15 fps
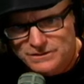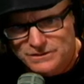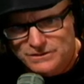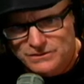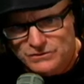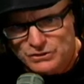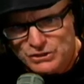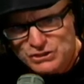
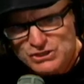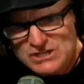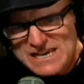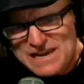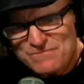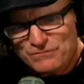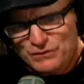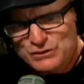The San
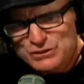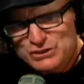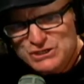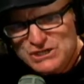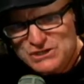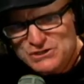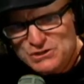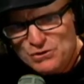
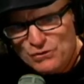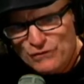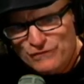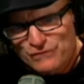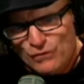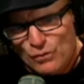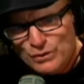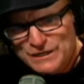Francisco
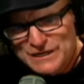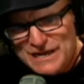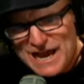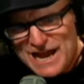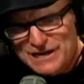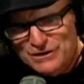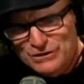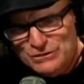
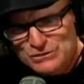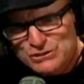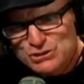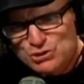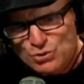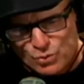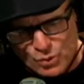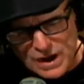49ers
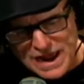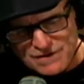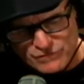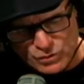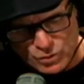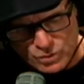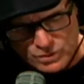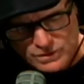
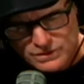travel